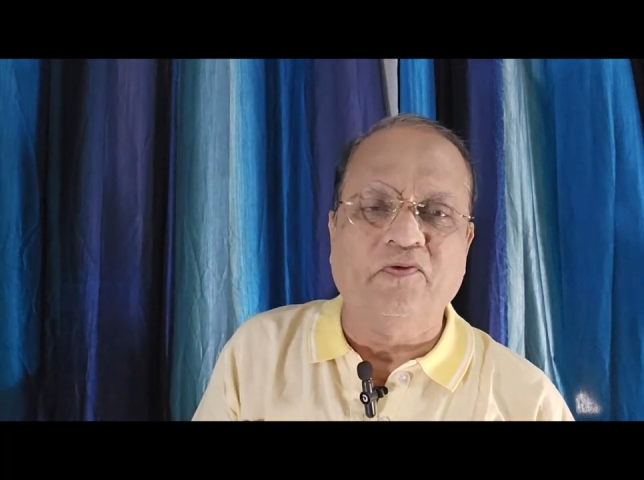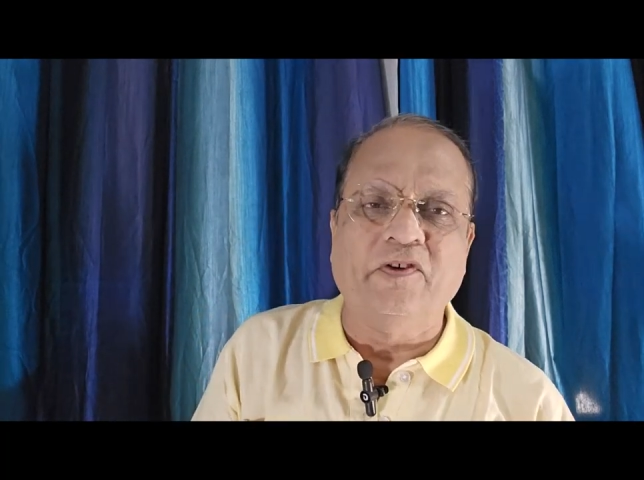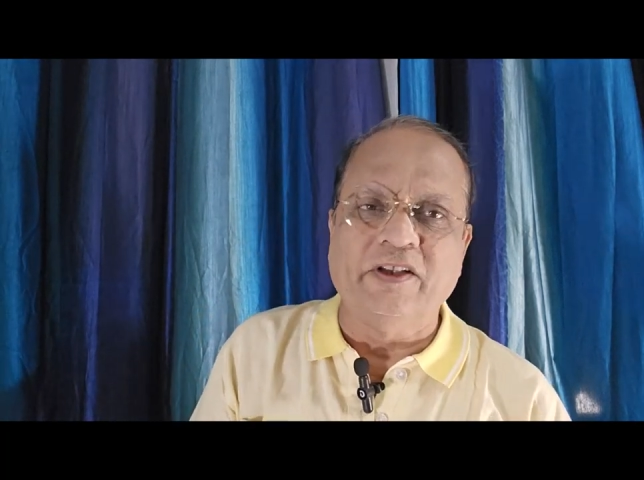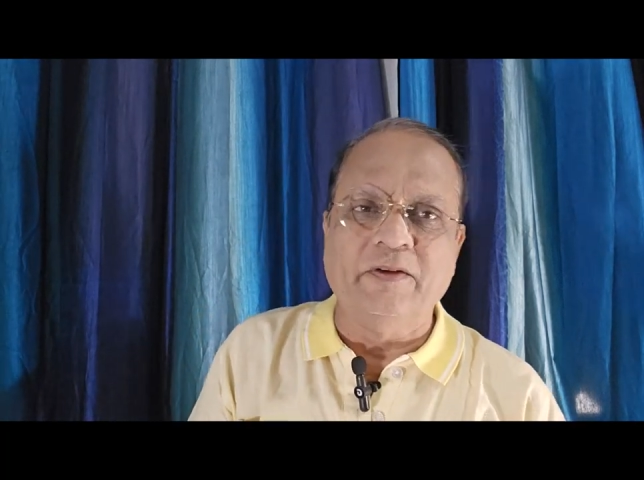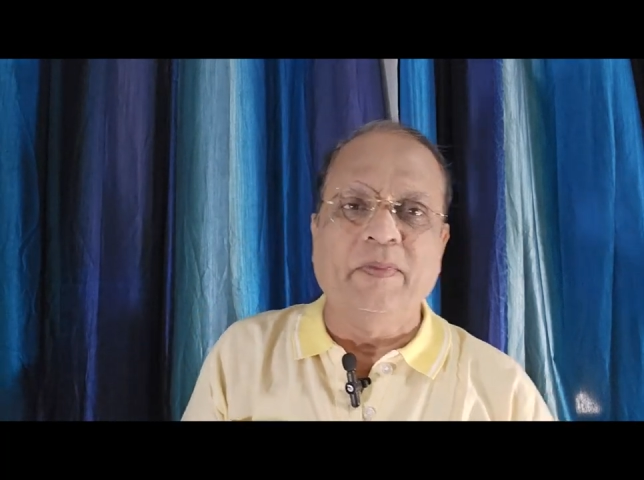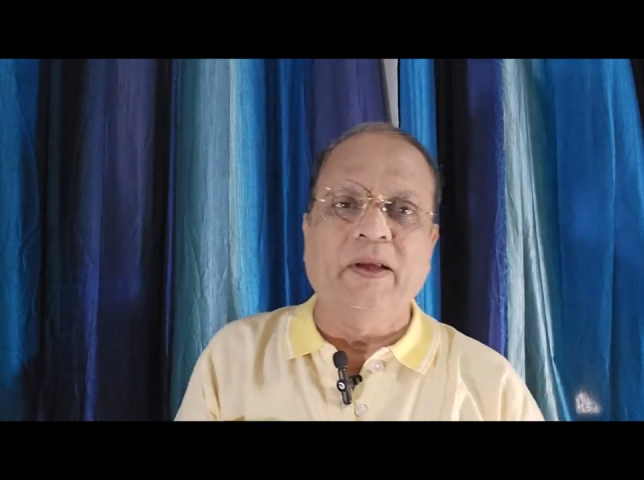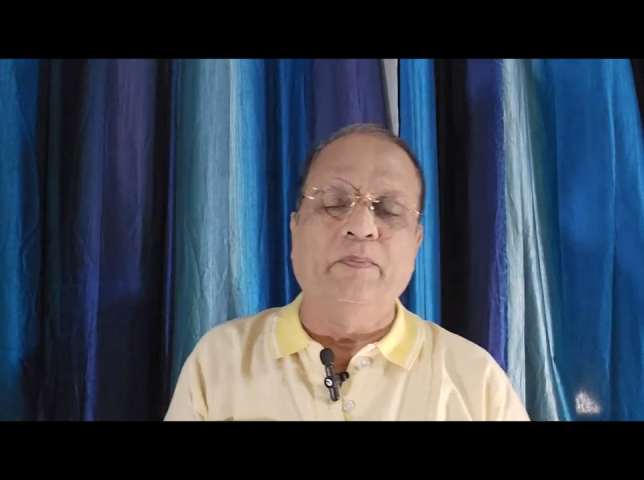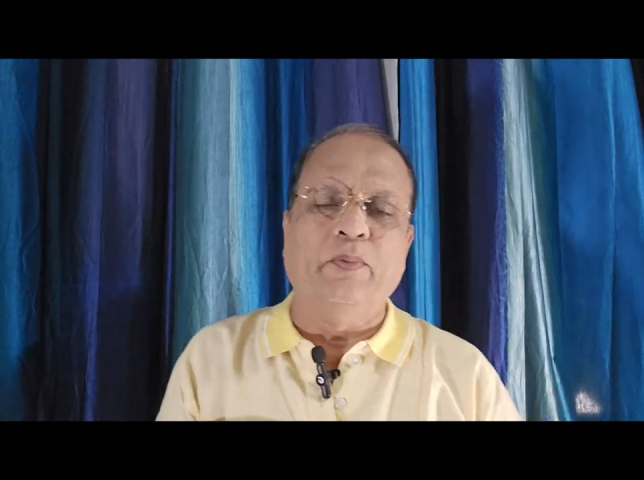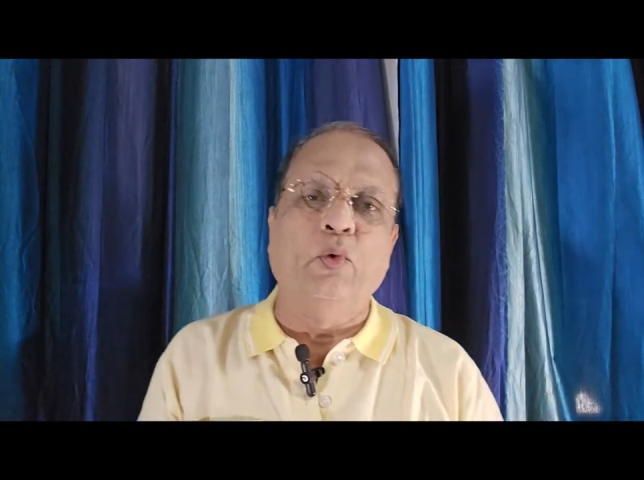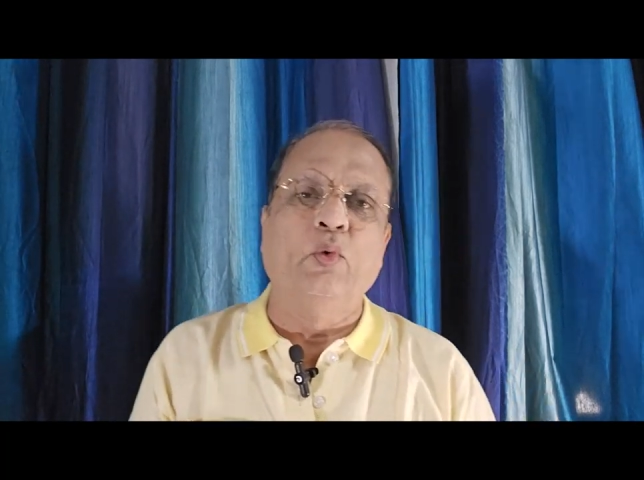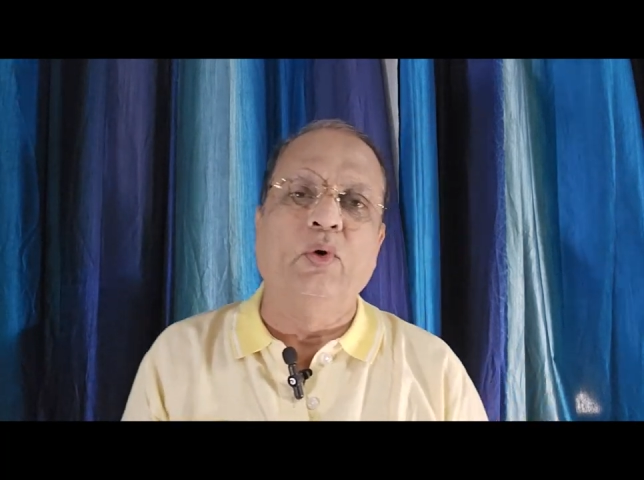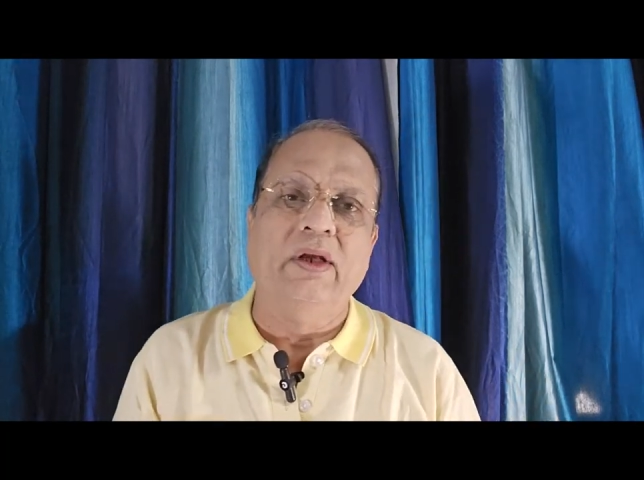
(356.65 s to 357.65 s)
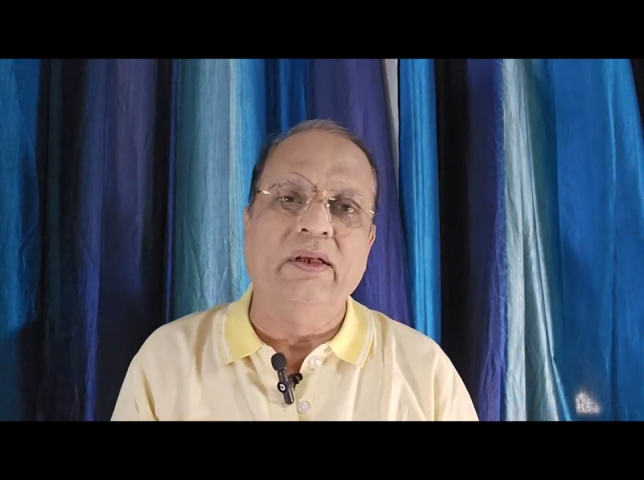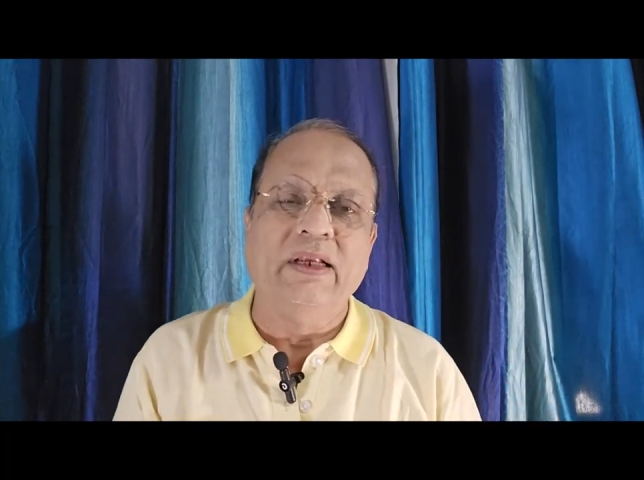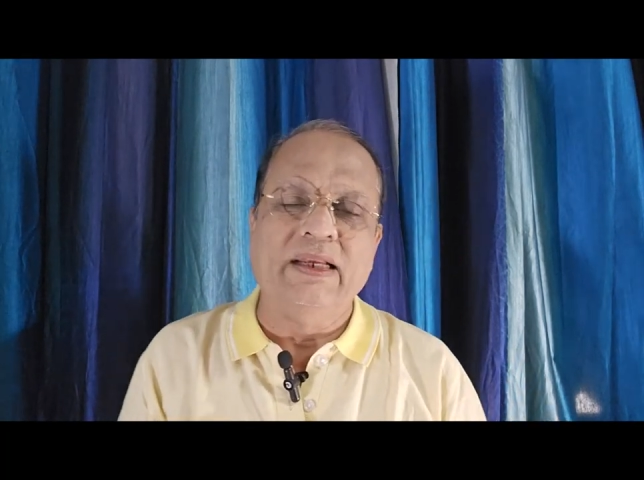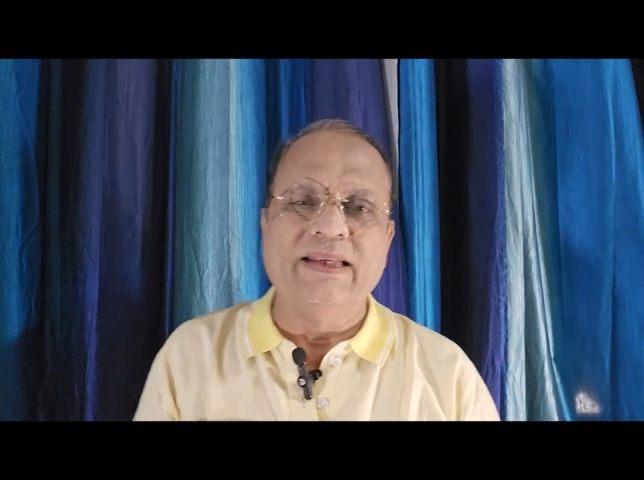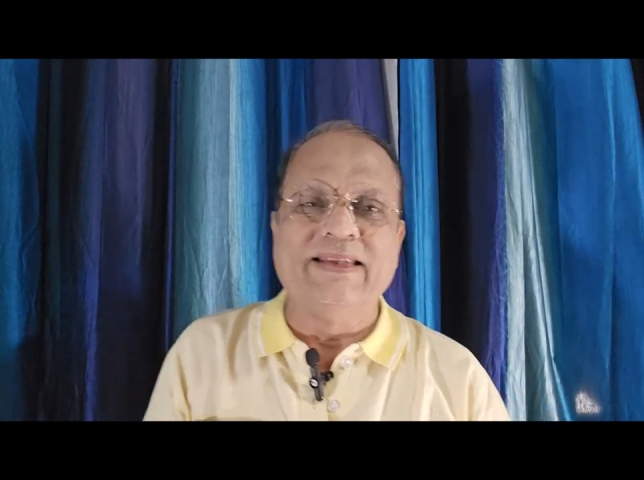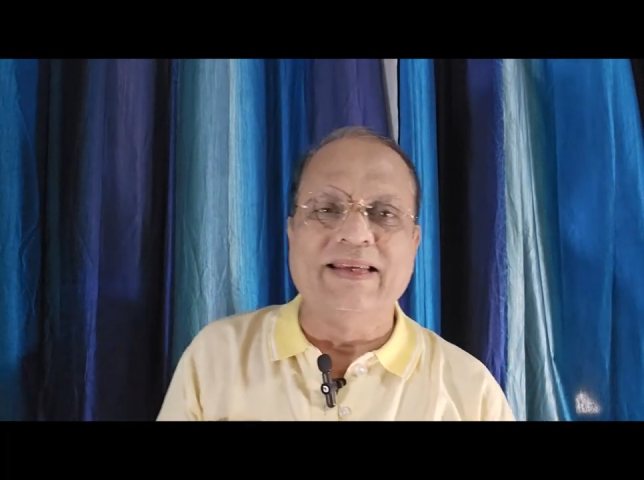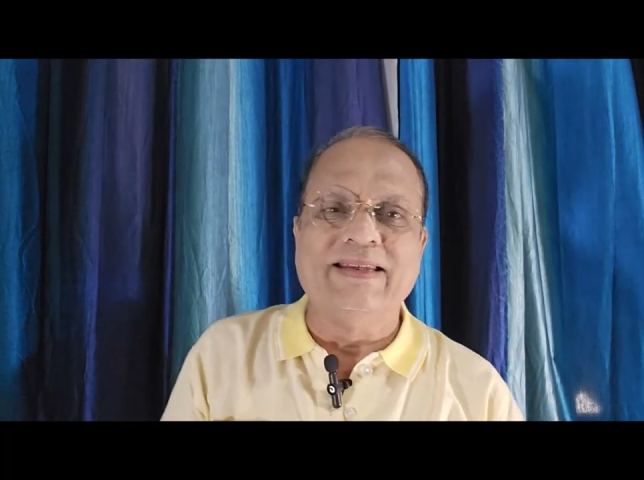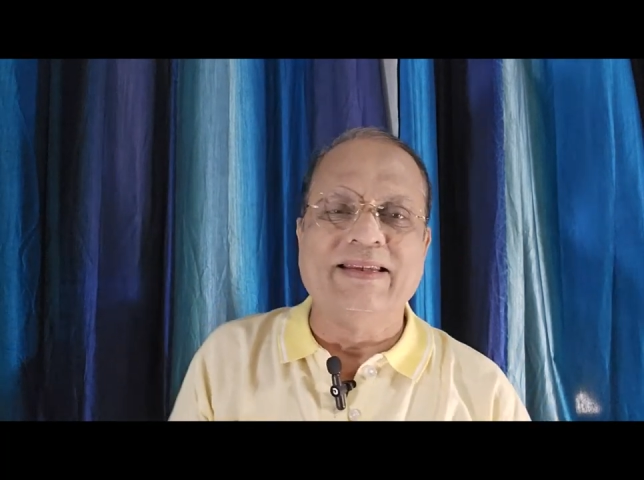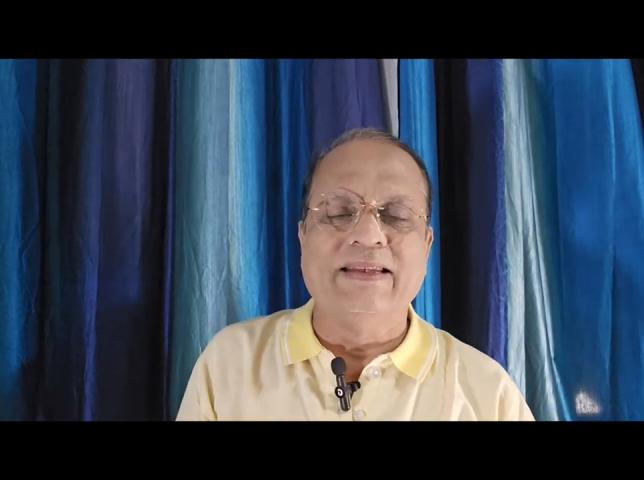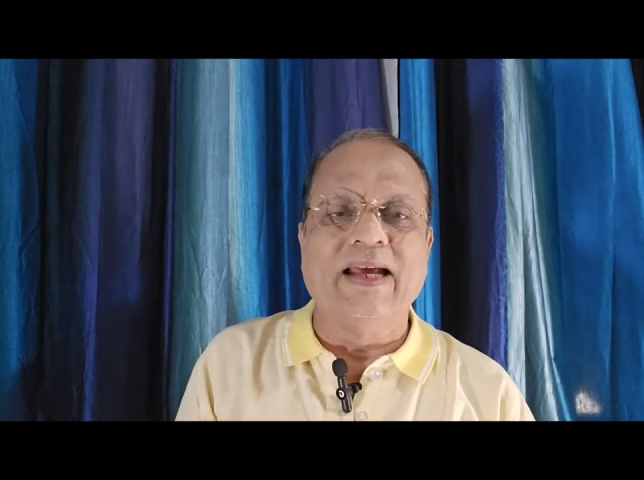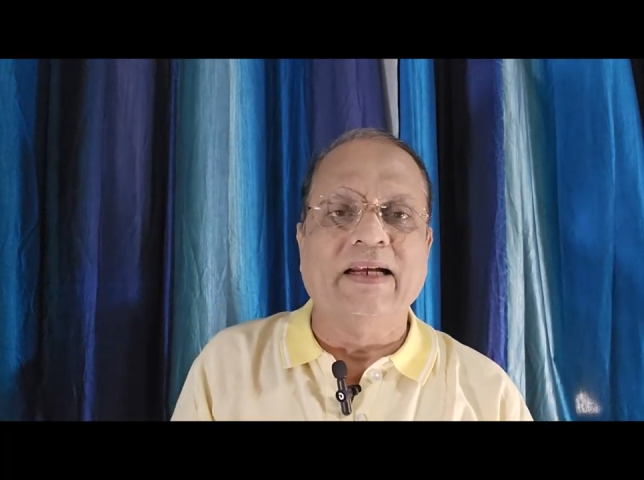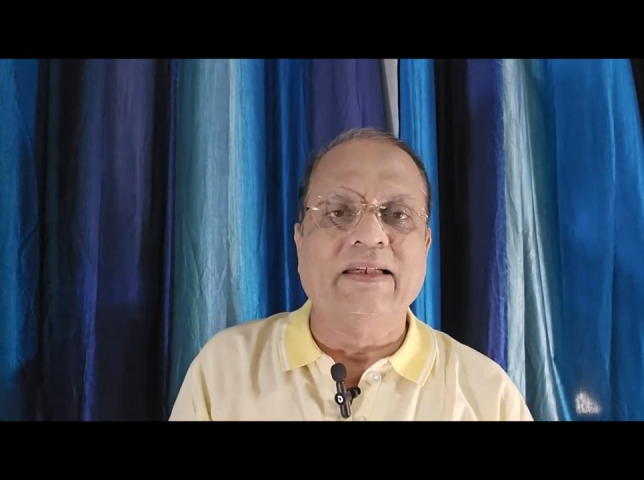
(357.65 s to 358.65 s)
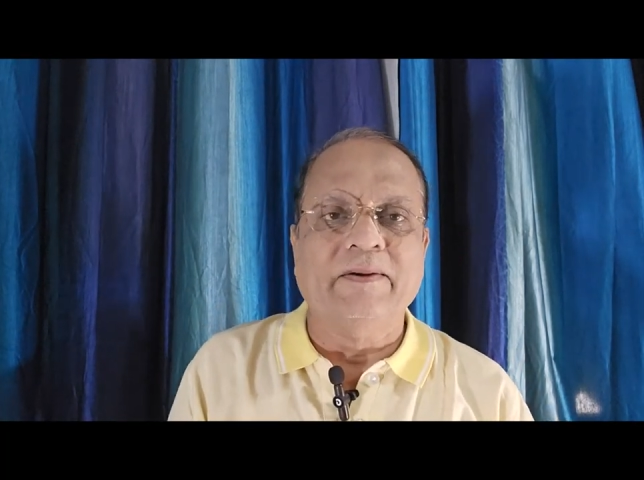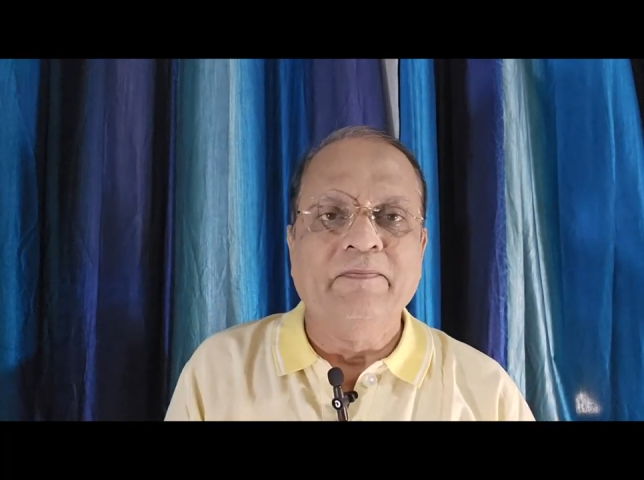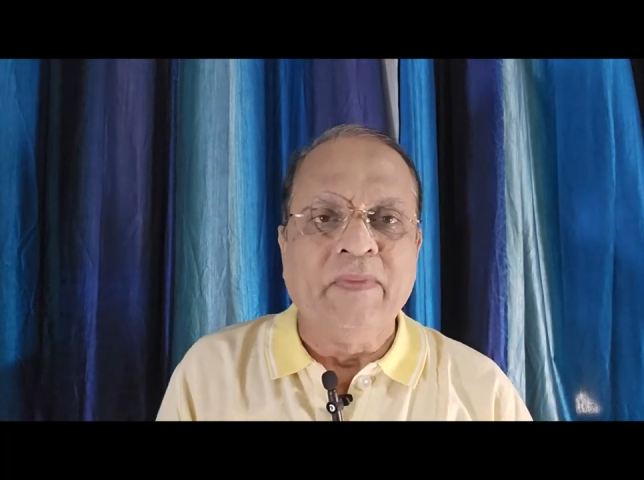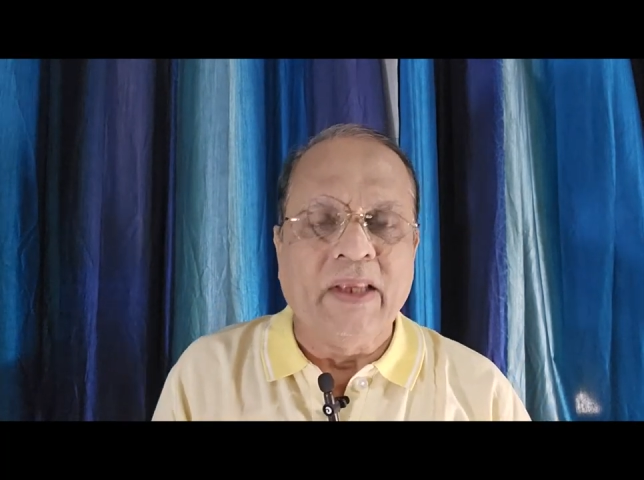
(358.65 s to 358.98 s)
further be improved in, in the sense that